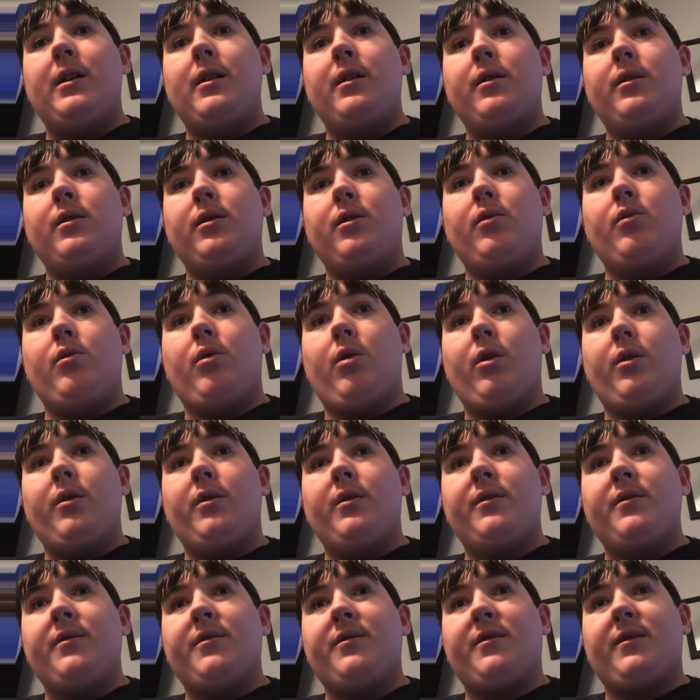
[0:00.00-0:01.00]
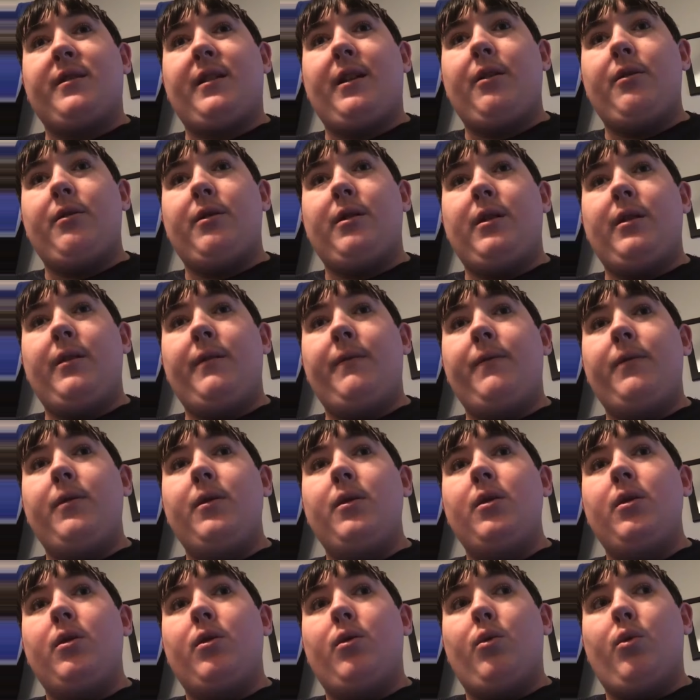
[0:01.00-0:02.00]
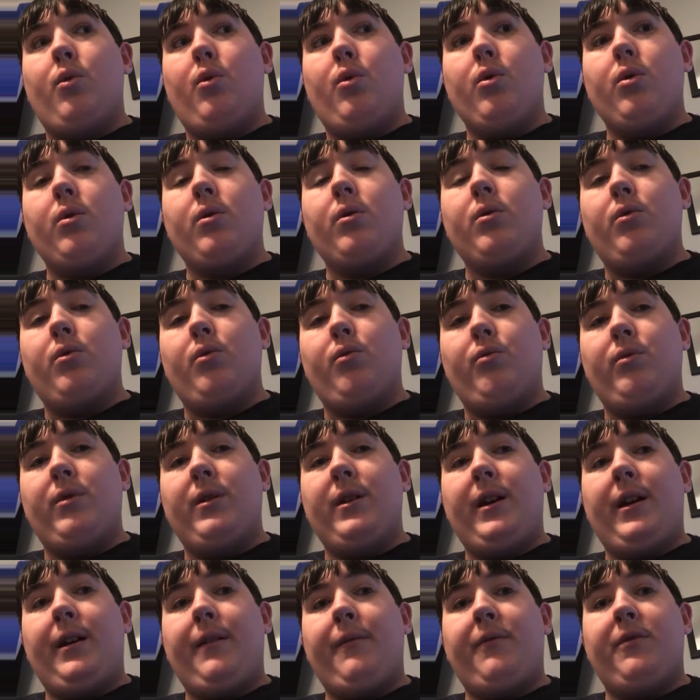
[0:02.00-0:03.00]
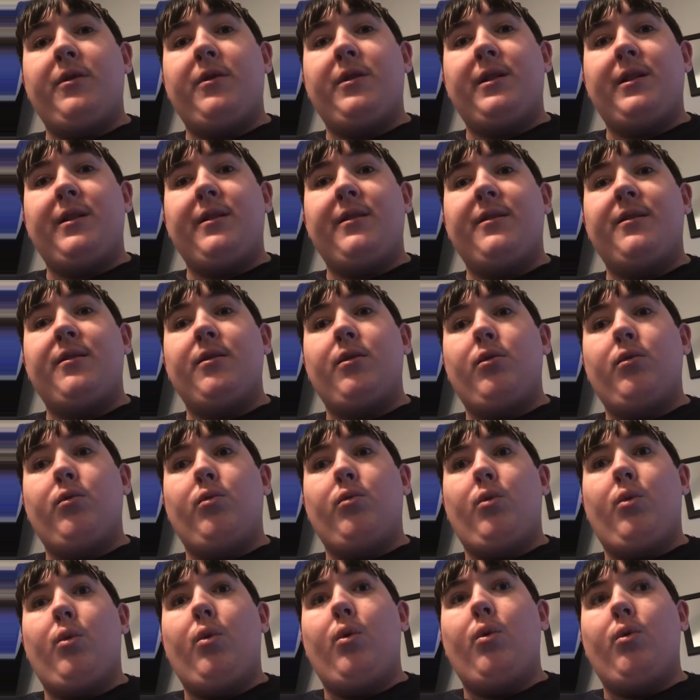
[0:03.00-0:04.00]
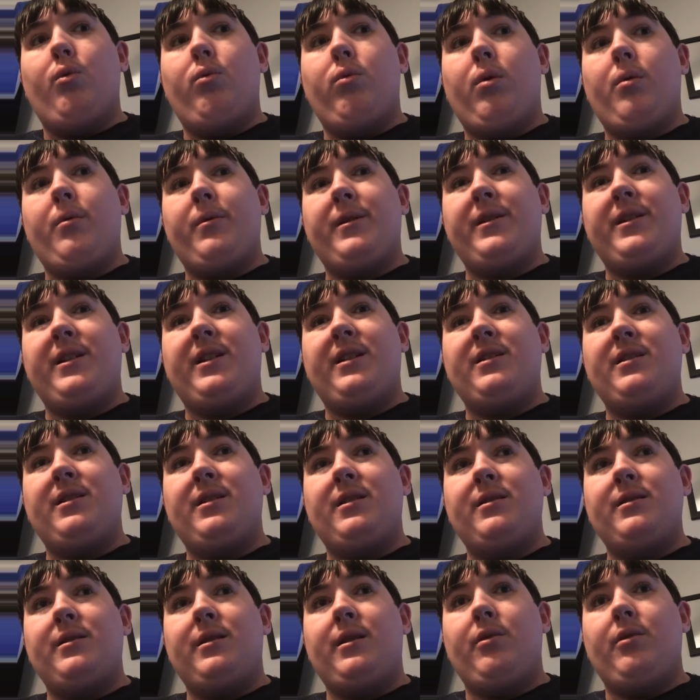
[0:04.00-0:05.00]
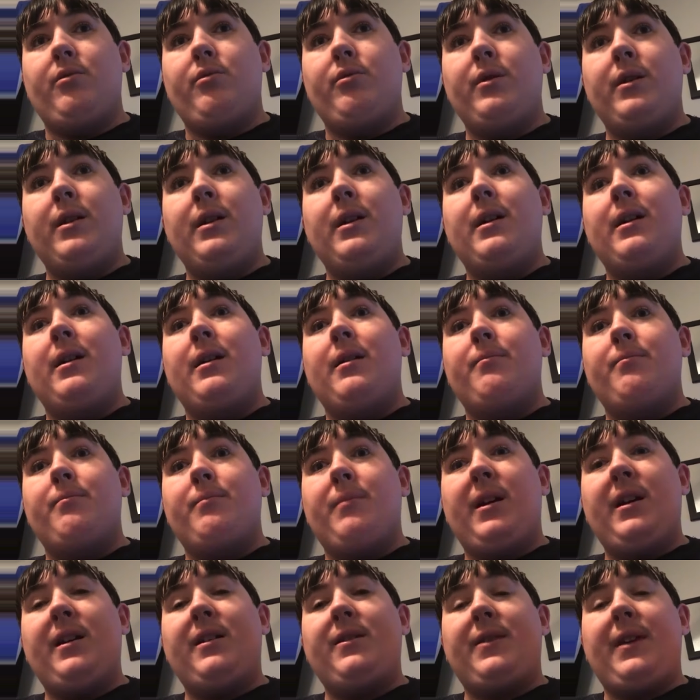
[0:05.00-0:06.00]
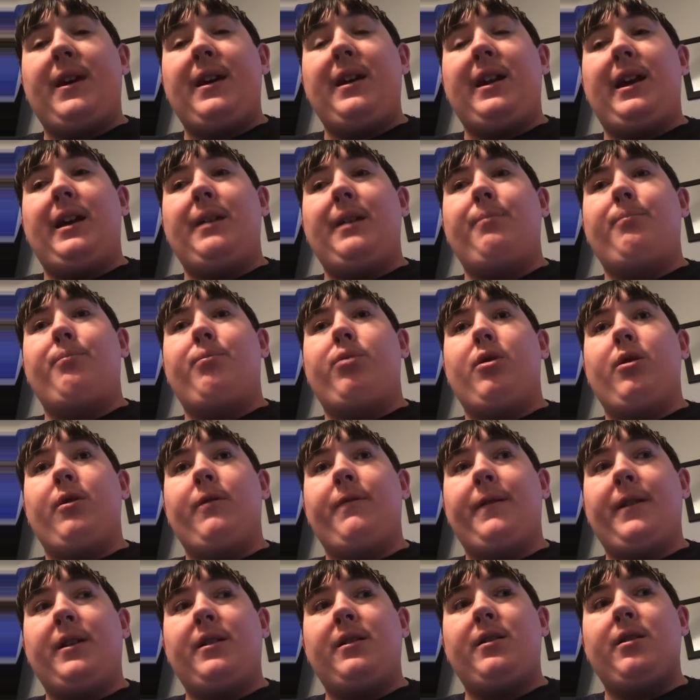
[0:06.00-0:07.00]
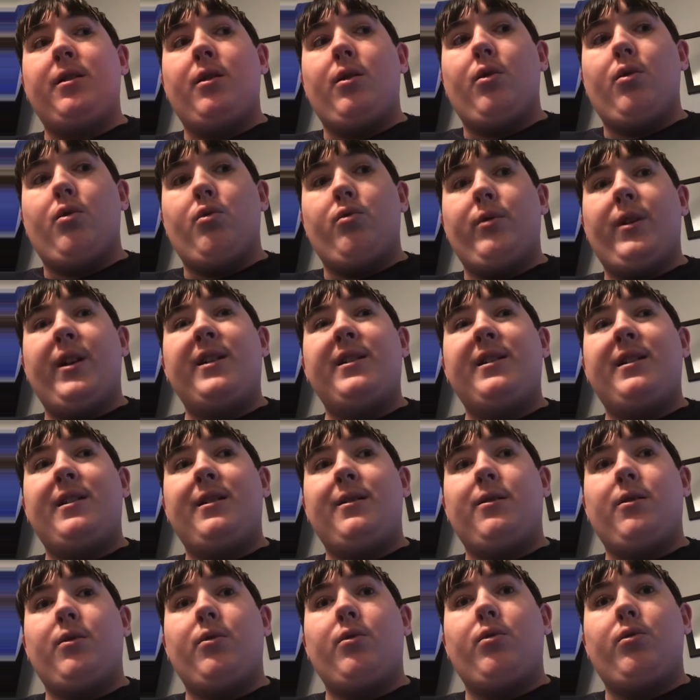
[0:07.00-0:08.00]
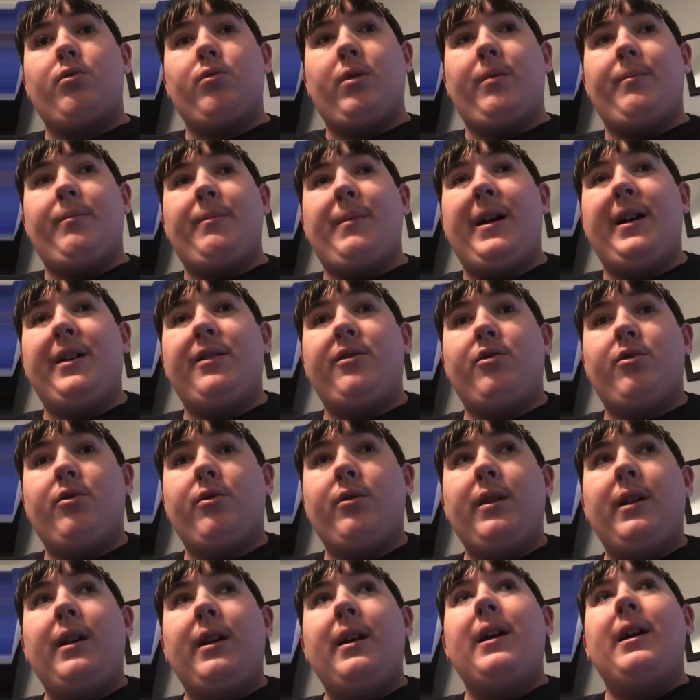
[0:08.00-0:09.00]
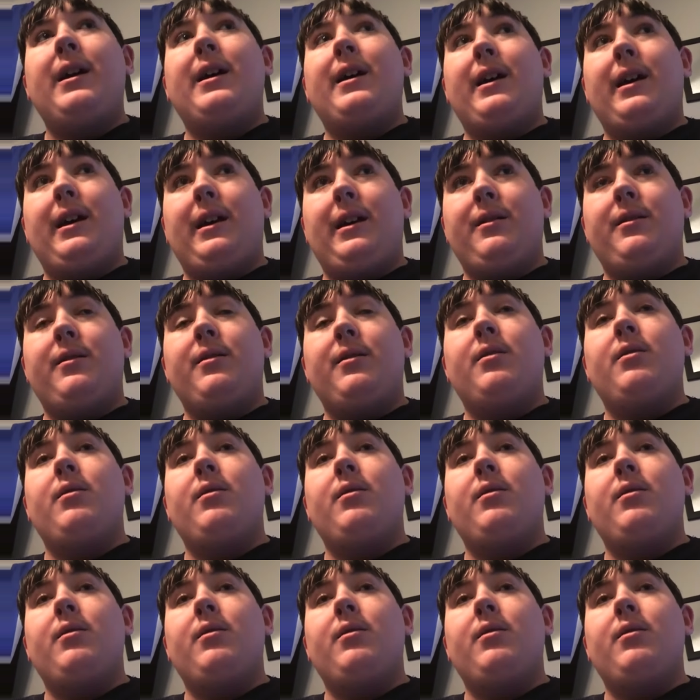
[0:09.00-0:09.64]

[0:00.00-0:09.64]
you are scared of or whatever is worrying you. Make that a perfect regular reminder, and